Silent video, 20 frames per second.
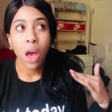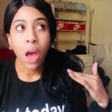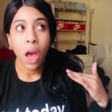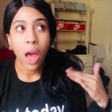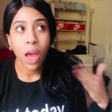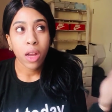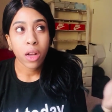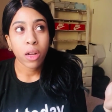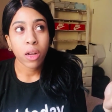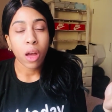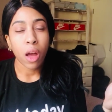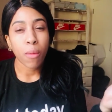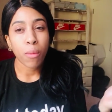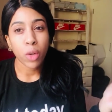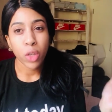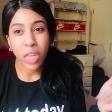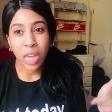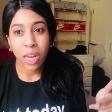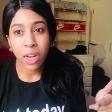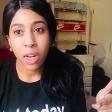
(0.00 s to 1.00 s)
and I'm
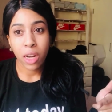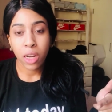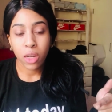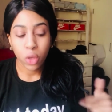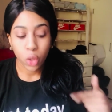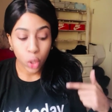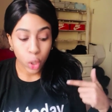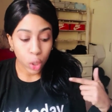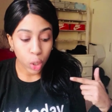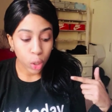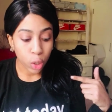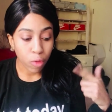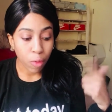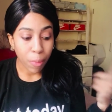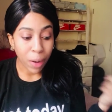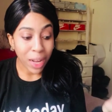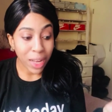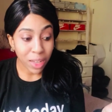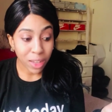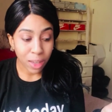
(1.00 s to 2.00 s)
looking into
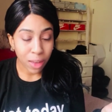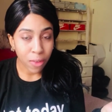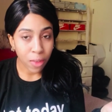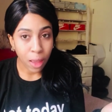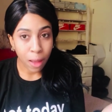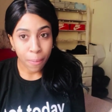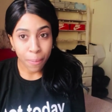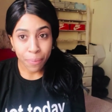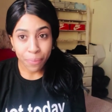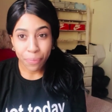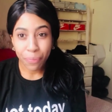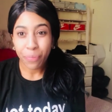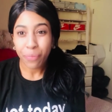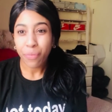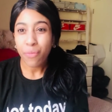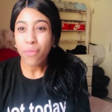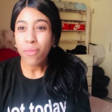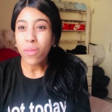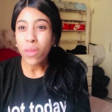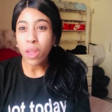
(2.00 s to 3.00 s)
replacing them
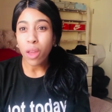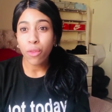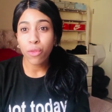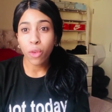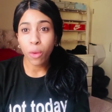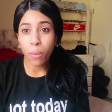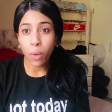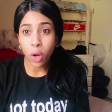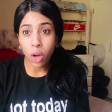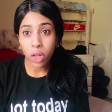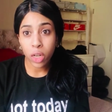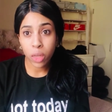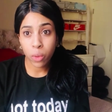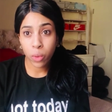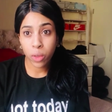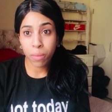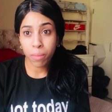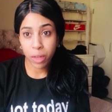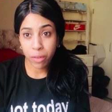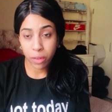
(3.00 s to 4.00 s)
from
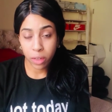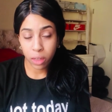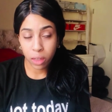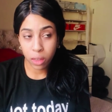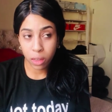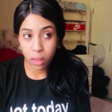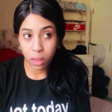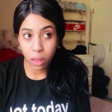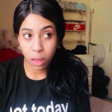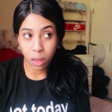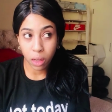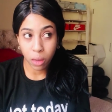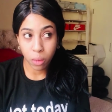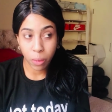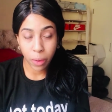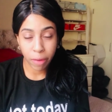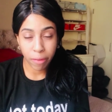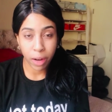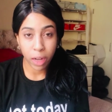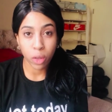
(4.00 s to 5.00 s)
Hollywood mirrors
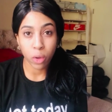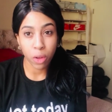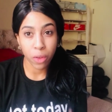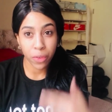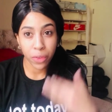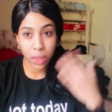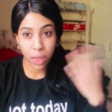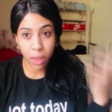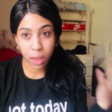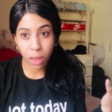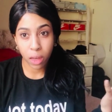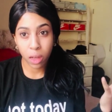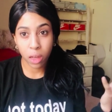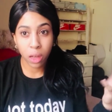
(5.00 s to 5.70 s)
where I got the